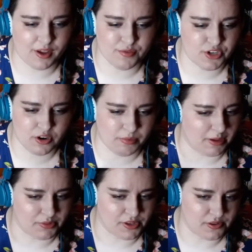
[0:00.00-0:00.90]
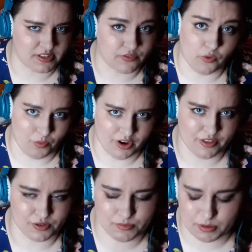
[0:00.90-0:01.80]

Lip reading: I'm sure I'll be able to use this for one of those